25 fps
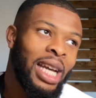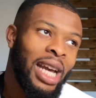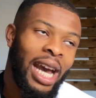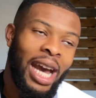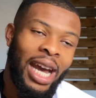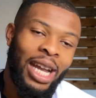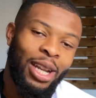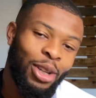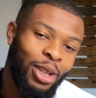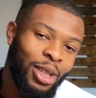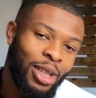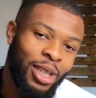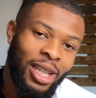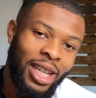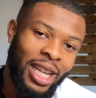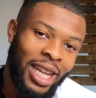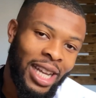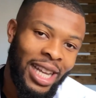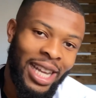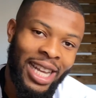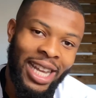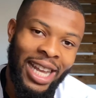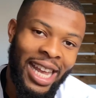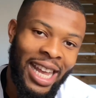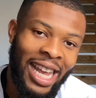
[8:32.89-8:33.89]
and
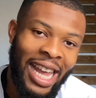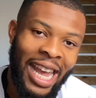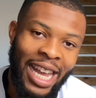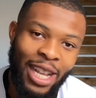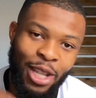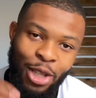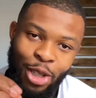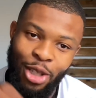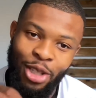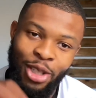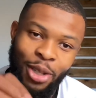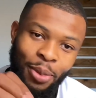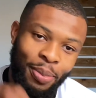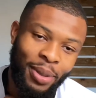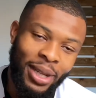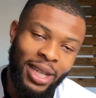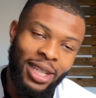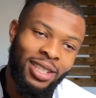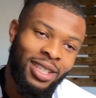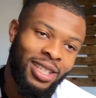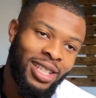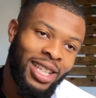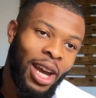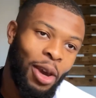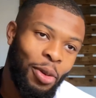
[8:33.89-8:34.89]
it entered the
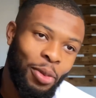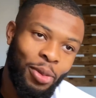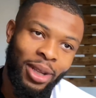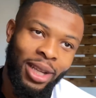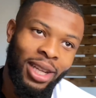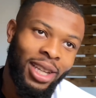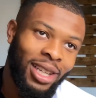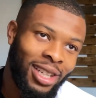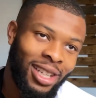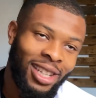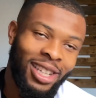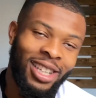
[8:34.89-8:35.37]
pitch that week.